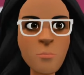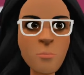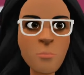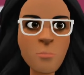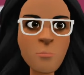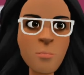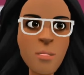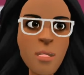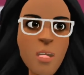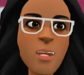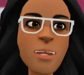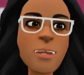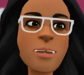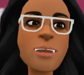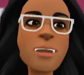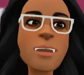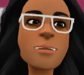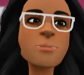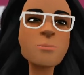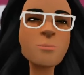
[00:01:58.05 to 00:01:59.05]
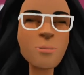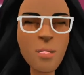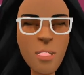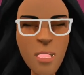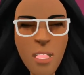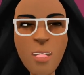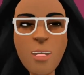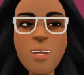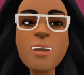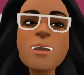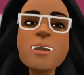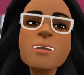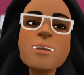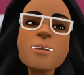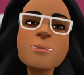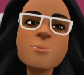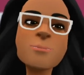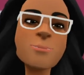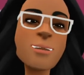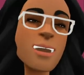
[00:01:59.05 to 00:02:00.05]
Meanwhile, the third
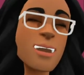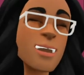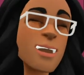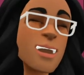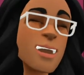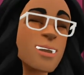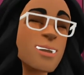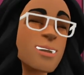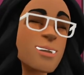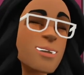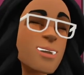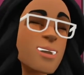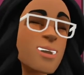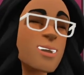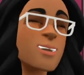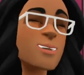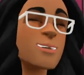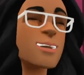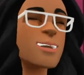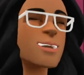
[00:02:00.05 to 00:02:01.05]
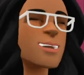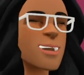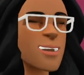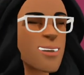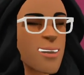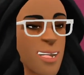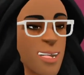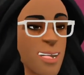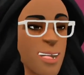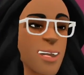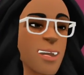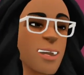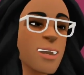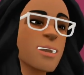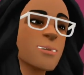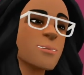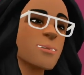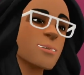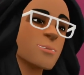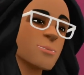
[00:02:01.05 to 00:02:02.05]
assumption is that learners actively
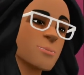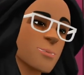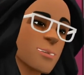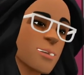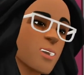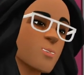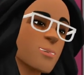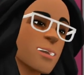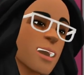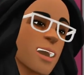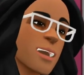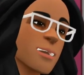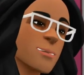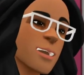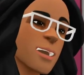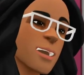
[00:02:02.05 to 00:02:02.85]
attempt to build